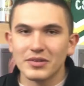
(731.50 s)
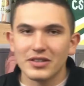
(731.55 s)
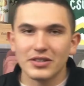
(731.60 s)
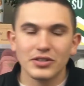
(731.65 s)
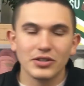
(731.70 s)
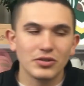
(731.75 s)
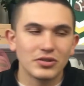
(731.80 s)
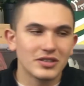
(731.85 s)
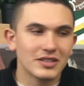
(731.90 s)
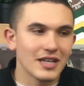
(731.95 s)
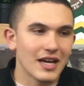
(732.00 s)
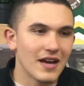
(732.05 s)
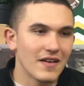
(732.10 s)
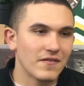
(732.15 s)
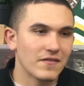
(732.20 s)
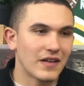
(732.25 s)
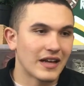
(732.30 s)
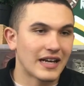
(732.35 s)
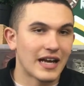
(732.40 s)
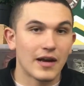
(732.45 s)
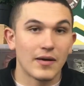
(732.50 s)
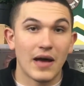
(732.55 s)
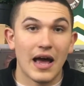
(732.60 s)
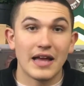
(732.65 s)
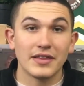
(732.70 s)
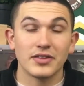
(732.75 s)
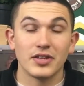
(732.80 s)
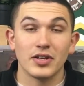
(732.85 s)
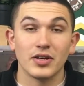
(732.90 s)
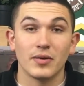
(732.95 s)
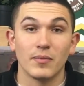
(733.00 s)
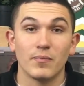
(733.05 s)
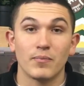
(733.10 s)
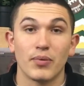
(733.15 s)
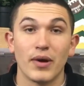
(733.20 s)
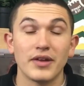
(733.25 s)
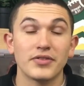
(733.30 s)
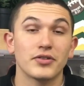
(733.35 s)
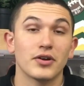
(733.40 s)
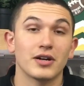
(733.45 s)
of the new stuff. Like I had the
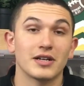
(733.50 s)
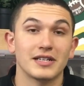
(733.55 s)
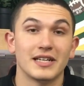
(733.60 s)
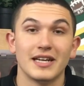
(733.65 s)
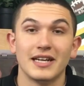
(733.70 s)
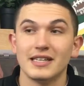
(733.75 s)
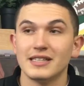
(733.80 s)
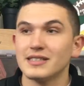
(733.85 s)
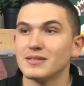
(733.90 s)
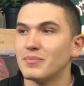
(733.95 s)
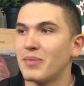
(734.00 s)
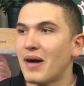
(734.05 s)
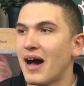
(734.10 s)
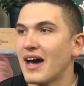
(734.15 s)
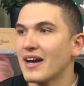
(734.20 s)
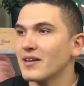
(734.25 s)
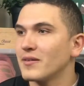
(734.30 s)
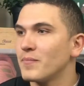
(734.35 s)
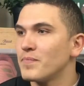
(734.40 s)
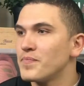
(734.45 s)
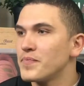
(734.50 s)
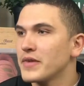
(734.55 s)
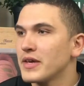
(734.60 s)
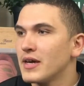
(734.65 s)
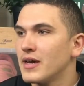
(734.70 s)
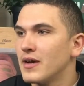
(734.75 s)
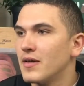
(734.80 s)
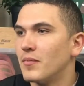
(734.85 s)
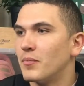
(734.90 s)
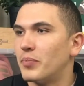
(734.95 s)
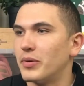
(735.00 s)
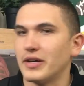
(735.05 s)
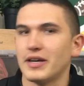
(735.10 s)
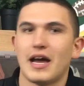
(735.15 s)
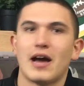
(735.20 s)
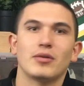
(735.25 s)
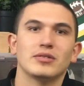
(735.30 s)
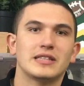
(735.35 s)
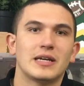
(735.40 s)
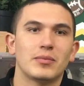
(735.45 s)
Bred 13s bottom, but
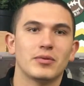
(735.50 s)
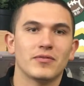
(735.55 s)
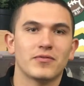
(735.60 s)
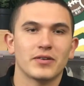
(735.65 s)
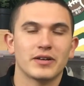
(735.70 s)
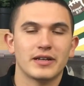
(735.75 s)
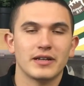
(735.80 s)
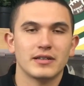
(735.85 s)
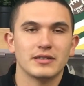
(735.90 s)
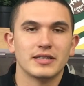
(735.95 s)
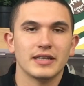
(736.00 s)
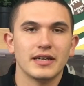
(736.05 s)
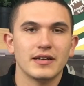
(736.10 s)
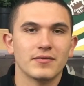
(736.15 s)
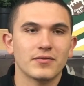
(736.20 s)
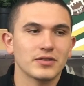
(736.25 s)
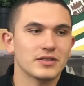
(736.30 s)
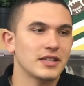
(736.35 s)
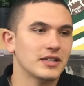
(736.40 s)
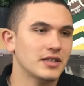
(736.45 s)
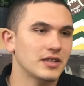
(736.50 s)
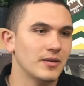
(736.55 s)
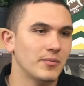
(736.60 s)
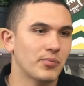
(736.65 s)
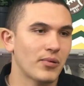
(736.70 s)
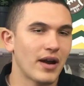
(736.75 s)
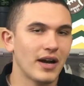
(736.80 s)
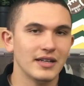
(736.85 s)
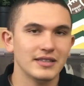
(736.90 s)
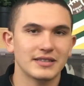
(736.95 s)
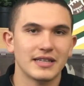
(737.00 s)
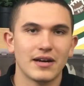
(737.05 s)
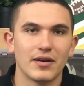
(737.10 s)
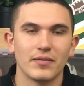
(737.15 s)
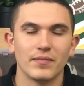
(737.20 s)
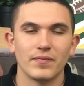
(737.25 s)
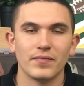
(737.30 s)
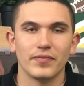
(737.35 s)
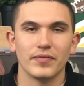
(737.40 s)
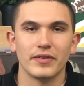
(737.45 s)
I was able to forget to get them for such a good price
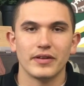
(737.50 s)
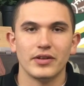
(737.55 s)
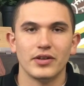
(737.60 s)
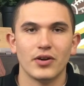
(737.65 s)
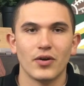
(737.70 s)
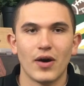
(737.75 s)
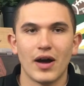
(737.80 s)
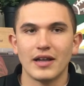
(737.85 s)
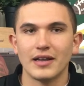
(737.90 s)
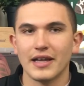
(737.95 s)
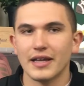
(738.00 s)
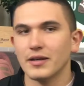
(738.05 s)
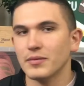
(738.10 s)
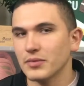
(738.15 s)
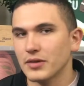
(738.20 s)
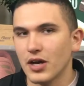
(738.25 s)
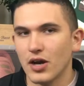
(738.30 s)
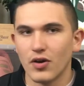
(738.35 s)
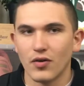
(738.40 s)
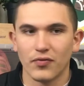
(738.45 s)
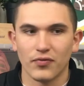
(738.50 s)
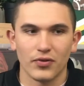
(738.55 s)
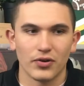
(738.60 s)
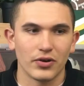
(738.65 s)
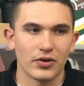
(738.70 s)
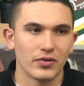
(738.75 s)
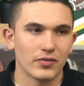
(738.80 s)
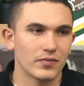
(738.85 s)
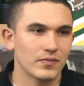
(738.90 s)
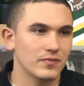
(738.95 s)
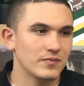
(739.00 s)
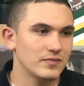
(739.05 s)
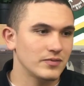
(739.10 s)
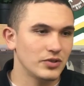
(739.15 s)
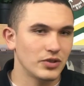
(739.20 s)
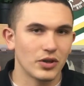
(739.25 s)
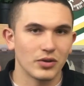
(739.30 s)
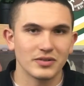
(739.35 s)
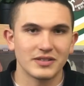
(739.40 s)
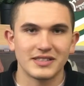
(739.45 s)
that you know I let them go for you
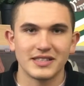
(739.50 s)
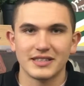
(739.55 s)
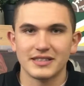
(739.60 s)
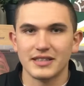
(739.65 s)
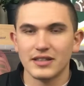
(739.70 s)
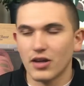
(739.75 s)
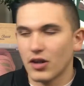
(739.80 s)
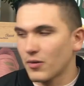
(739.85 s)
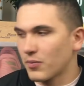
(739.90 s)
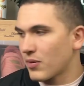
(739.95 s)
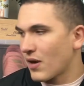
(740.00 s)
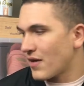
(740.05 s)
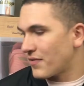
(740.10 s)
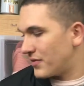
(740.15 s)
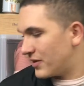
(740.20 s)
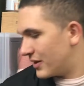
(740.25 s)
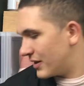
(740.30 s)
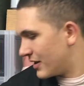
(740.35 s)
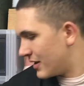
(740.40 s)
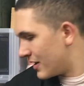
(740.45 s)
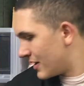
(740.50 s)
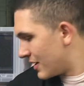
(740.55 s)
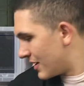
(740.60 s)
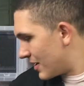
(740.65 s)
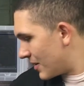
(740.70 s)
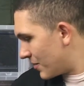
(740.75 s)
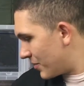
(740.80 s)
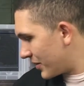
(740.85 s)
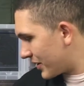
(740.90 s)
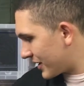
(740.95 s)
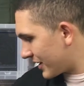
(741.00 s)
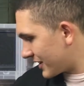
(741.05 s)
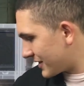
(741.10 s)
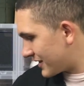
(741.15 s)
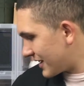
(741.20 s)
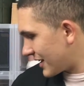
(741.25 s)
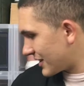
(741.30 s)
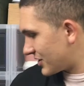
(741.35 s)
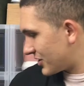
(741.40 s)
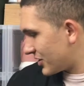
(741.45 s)
know sixty dollar profit because
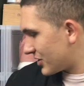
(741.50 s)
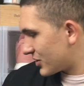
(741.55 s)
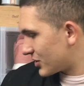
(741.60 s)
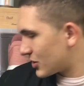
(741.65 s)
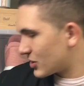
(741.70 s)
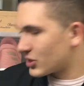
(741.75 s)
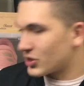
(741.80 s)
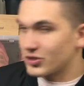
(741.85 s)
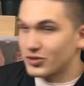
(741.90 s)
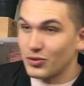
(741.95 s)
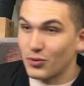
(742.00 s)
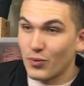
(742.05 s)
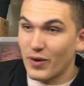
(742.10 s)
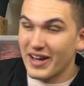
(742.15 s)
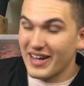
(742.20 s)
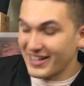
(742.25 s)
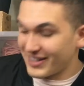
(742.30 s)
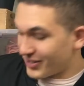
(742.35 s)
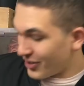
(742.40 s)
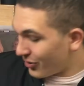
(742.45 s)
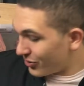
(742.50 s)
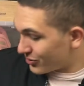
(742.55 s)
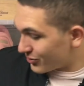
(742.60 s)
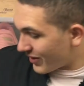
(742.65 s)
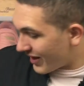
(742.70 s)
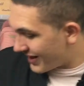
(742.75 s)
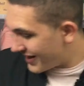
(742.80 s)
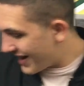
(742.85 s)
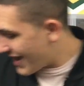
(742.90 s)
that's just the way it goes right